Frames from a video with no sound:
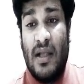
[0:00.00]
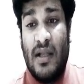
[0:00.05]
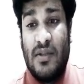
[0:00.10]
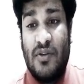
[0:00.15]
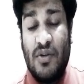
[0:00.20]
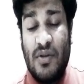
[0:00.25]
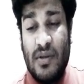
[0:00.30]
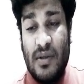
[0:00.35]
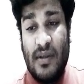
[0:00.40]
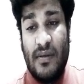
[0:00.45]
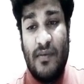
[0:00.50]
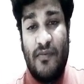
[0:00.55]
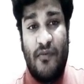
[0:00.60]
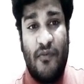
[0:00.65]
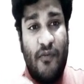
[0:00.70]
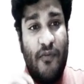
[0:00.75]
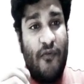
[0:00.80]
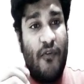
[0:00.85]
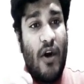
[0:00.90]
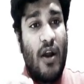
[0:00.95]
So
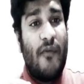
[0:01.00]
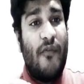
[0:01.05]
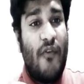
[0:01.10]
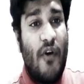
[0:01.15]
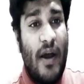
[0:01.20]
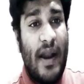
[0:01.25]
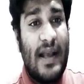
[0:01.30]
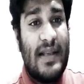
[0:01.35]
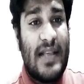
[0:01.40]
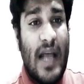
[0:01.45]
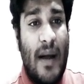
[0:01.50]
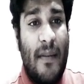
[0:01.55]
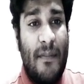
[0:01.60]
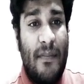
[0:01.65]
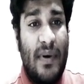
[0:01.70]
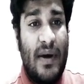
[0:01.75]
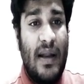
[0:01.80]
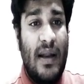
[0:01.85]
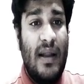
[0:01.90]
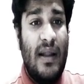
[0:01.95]
for
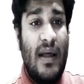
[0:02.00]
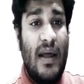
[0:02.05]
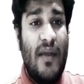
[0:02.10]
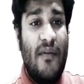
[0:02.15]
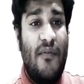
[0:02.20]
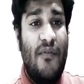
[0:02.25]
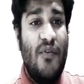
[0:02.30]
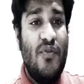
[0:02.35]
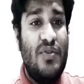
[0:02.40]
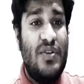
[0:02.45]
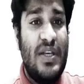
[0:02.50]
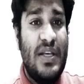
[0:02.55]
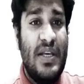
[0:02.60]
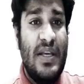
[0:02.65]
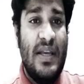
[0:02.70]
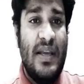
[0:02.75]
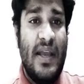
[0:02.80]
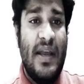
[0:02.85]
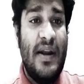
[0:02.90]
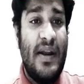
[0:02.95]
example, if you
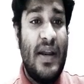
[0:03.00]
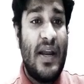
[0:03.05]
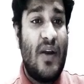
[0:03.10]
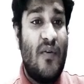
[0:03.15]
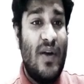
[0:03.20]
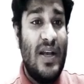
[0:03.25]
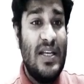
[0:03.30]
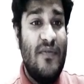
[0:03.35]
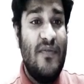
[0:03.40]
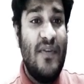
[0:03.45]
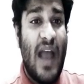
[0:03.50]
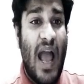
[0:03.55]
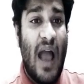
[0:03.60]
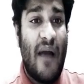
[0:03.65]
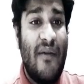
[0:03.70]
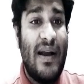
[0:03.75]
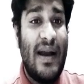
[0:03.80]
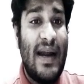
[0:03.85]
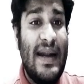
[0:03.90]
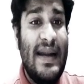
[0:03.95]
see in request we
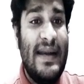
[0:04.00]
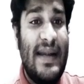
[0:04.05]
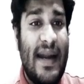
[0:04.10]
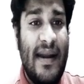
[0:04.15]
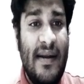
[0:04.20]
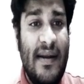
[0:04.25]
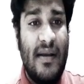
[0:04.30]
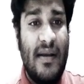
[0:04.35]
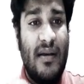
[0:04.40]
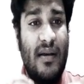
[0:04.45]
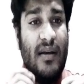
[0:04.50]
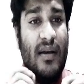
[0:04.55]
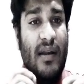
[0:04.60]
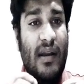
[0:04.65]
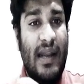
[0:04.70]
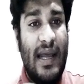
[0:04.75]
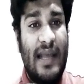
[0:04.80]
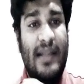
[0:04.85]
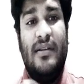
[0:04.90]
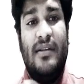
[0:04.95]
have a content
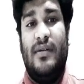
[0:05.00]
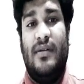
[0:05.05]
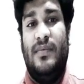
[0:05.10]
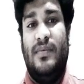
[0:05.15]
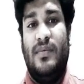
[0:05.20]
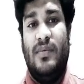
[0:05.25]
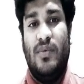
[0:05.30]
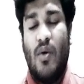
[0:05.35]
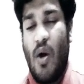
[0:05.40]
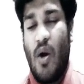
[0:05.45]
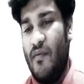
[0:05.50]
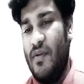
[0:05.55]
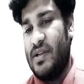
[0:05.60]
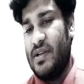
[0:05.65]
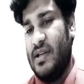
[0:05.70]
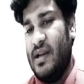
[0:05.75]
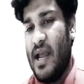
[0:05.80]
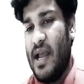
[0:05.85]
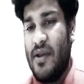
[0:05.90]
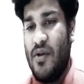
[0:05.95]
length. So
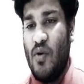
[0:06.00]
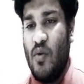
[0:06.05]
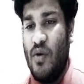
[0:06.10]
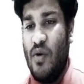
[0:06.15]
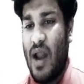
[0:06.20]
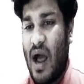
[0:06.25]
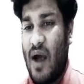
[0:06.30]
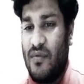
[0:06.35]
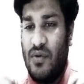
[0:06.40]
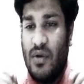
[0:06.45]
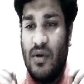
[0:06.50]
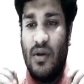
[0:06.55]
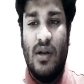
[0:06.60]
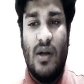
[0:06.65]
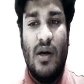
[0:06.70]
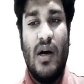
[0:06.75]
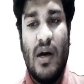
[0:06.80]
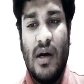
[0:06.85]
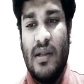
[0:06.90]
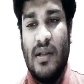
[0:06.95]
obviously, like, you will have to
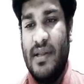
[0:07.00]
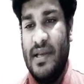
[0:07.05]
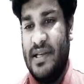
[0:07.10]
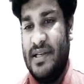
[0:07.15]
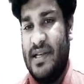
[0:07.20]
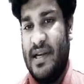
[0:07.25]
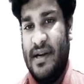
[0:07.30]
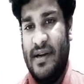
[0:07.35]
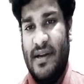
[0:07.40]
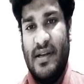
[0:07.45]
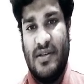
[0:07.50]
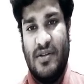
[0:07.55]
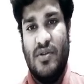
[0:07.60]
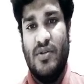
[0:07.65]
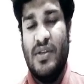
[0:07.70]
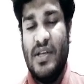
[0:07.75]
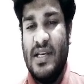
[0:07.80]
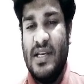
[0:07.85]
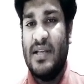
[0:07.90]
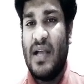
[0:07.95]
learn these headers. So
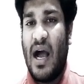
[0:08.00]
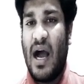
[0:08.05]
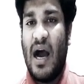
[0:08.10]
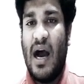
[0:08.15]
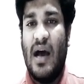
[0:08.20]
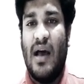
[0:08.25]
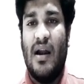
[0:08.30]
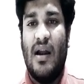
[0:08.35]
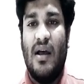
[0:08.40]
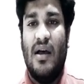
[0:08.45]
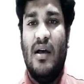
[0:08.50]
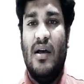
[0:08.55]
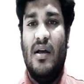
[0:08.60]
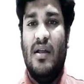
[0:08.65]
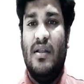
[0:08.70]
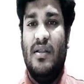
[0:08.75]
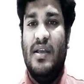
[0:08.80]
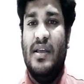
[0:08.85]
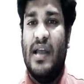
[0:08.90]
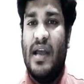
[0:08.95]
these are
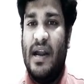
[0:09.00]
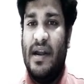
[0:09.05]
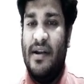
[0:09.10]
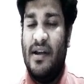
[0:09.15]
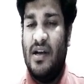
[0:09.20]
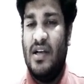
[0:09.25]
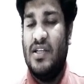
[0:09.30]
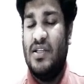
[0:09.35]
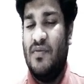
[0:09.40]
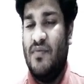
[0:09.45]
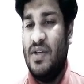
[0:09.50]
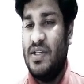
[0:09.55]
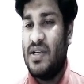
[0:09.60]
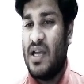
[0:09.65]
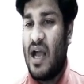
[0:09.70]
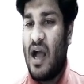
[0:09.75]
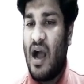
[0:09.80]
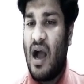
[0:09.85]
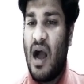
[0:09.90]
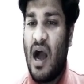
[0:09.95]
the headers which
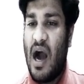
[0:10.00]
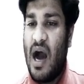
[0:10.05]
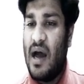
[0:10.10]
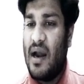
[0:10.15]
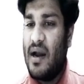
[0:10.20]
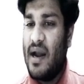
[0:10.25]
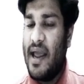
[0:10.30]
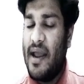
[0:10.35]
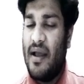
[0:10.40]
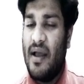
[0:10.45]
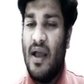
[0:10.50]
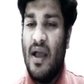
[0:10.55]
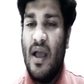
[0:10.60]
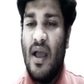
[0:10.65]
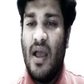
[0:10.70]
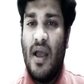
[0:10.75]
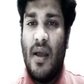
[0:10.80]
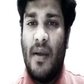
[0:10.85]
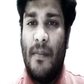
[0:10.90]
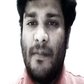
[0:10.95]
are like
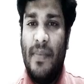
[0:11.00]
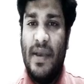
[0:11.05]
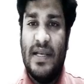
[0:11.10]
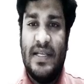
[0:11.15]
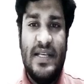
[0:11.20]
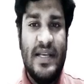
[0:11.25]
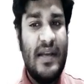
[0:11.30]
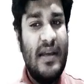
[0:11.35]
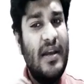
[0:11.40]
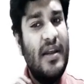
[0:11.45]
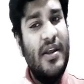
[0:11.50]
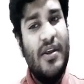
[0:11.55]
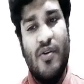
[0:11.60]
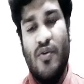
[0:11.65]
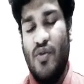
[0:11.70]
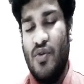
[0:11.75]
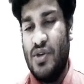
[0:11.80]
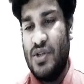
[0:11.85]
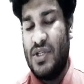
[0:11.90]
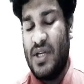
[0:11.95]
basically
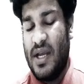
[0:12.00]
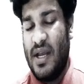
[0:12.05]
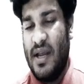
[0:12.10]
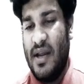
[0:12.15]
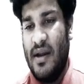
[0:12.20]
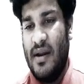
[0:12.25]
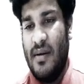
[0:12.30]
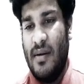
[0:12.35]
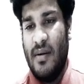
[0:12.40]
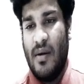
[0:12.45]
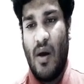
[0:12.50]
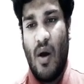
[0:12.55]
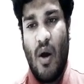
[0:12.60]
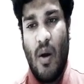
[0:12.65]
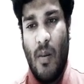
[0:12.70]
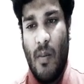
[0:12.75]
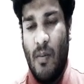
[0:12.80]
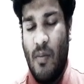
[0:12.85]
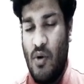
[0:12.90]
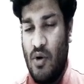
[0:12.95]
used in
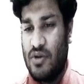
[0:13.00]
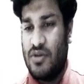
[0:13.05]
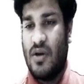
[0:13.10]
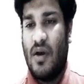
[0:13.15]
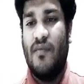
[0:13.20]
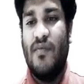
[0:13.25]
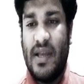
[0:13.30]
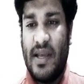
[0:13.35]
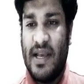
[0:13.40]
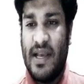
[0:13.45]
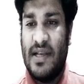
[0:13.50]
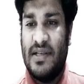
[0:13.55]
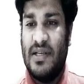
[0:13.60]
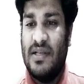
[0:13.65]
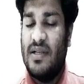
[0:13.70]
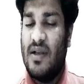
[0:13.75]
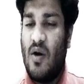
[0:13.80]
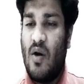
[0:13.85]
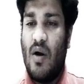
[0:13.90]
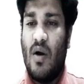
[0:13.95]
most of the
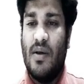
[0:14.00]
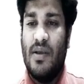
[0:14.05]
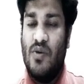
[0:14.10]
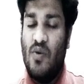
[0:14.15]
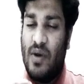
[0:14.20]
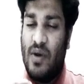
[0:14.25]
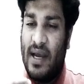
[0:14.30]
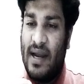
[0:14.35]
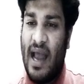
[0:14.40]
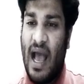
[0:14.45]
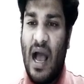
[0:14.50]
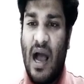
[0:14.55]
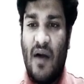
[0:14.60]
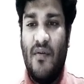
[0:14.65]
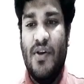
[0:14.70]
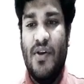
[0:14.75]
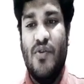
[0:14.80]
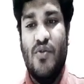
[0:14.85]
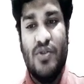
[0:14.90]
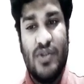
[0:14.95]
cases. You can
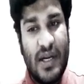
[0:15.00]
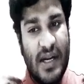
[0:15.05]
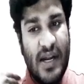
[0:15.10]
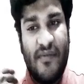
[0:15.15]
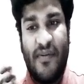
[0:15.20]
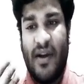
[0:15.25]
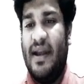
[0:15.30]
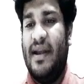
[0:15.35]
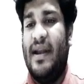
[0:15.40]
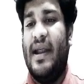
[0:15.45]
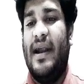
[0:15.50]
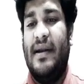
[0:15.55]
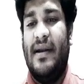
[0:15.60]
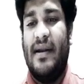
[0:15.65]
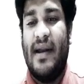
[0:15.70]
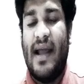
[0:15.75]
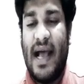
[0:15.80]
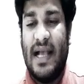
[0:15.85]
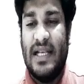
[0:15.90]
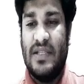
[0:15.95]
have a user defined
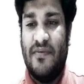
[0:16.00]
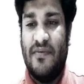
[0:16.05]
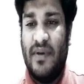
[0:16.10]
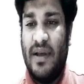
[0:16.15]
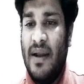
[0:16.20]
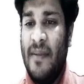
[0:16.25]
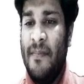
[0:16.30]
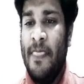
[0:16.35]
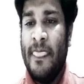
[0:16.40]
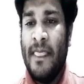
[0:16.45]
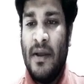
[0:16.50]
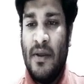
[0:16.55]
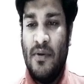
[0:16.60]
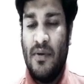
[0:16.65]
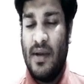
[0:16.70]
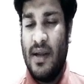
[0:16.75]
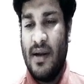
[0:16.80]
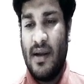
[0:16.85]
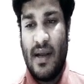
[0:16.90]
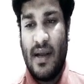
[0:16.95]
header as well.
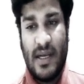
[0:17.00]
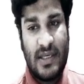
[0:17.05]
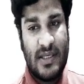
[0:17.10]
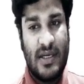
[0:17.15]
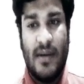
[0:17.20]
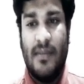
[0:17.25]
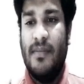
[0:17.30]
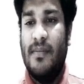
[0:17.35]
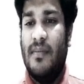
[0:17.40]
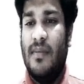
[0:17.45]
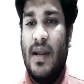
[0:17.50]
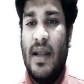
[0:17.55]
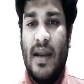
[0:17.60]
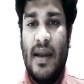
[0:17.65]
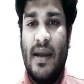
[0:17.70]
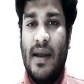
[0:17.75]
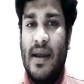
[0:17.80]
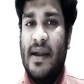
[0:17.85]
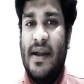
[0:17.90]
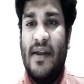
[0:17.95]
You can
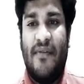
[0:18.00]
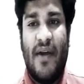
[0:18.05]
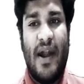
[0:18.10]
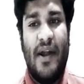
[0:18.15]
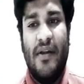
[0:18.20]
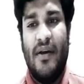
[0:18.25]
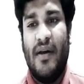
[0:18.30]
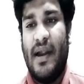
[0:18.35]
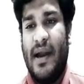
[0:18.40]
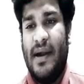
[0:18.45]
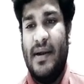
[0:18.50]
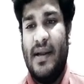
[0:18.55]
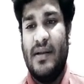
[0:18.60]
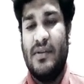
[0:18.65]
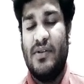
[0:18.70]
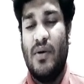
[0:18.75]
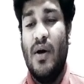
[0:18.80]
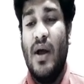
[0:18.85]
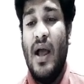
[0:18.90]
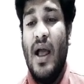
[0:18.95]
customly define your header.
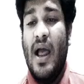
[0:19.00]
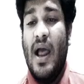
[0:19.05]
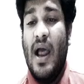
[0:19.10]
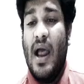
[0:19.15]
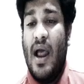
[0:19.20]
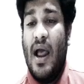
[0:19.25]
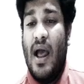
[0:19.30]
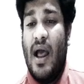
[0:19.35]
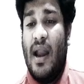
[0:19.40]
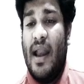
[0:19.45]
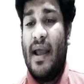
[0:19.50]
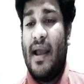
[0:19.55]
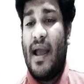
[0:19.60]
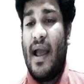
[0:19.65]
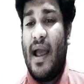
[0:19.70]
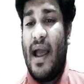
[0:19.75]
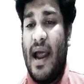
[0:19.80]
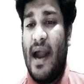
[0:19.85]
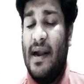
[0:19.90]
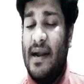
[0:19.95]
So
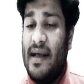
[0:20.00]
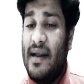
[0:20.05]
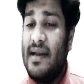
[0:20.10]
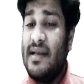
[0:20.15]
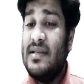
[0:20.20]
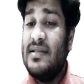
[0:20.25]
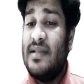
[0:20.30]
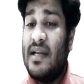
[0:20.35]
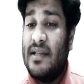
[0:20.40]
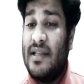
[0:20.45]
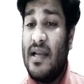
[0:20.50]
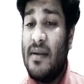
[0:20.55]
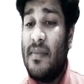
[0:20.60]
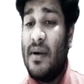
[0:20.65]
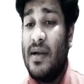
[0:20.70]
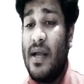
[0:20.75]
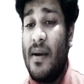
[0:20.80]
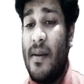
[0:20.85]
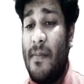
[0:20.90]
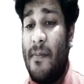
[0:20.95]
like, header is nothing
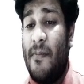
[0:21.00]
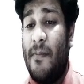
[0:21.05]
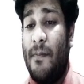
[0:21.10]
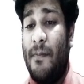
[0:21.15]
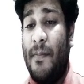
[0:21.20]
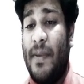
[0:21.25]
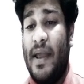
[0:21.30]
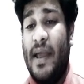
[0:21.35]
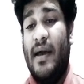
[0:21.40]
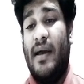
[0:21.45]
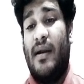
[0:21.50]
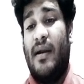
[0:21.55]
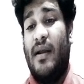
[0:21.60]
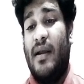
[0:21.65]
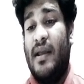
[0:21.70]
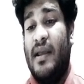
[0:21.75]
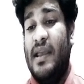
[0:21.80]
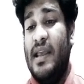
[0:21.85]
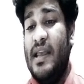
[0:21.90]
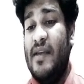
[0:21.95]
but a
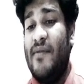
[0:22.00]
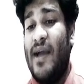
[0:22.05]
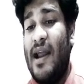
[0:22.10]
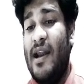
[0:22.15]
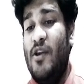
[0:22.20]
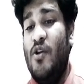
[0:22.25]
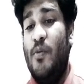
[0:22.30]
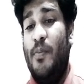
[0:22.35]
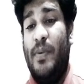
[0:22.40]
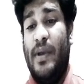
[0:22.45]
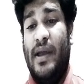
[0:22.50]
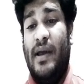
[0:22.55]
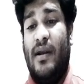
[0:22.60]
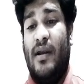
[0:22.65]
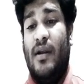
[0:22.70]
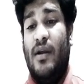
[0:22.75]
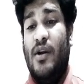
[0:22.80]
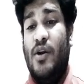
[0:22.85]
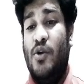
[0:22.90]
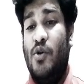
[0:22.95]
pair, key value
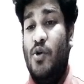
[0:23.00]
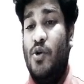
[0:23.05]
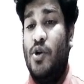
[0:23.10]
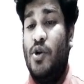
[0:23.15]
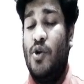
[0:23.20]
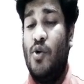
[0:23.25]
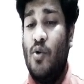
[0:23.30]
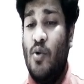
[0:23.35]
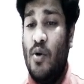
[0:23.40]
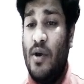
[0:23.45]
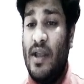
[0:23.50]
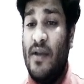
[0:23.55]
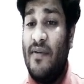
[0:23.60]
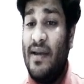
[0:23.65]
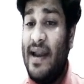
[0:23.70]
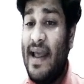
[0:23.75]
pair, to give an